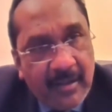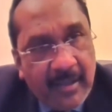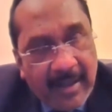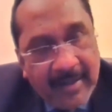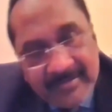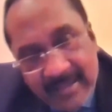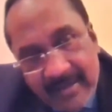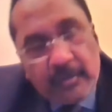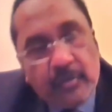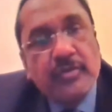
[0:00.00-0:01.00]
and then
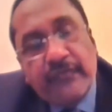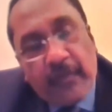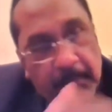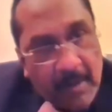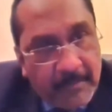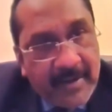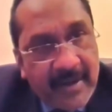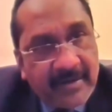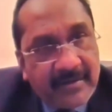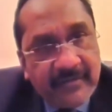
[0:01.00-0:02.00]
it goes for
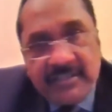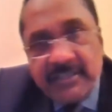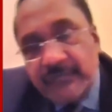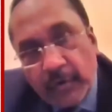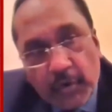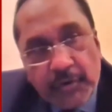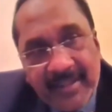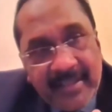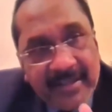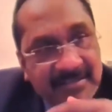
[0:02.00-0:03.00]
permanent, which is for 20
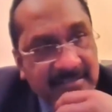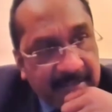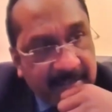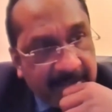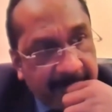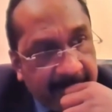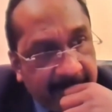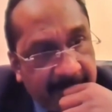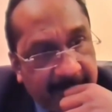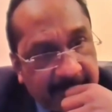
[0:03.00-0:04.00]
years.
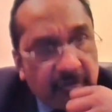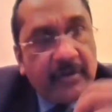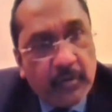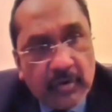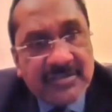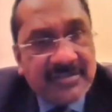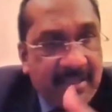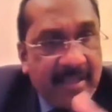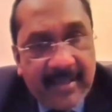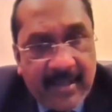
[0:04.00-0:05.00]
So it goes
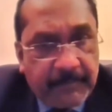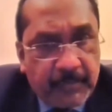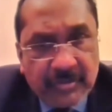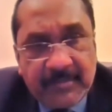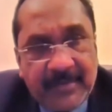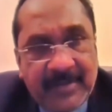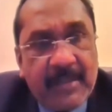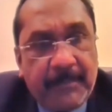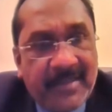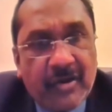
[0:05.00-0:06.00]
approximately a
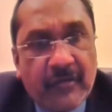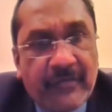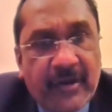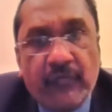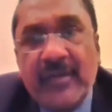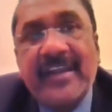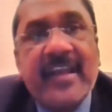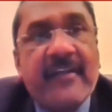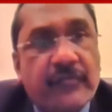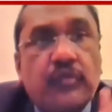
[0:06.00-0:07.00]
period of around
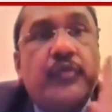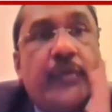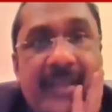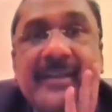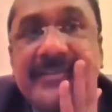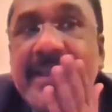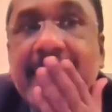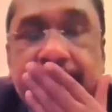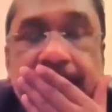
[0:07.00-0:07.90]
1.5 to 2 years. Yeah.